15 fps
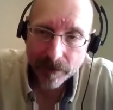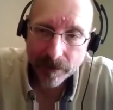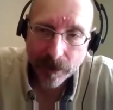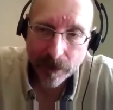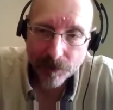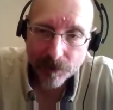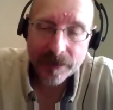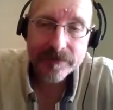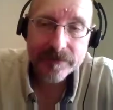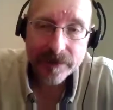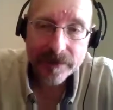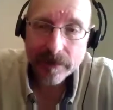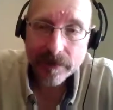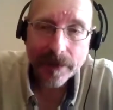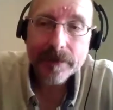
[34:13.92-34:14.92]
things
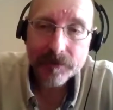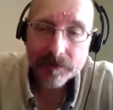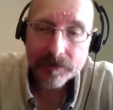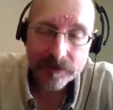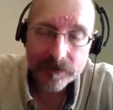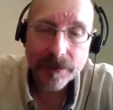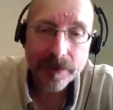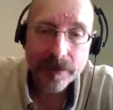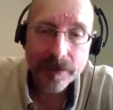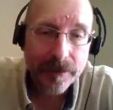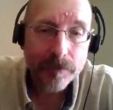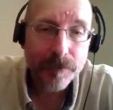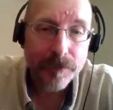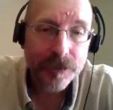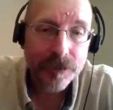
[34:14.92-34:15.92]
that, like you said, can
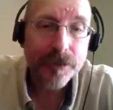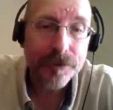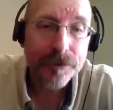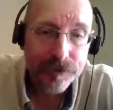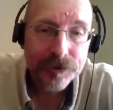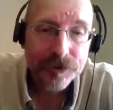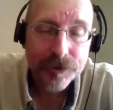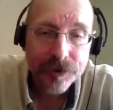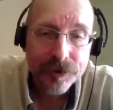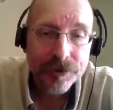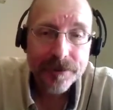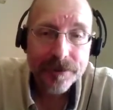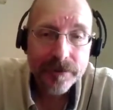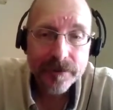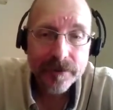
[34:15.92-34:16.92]
be understood,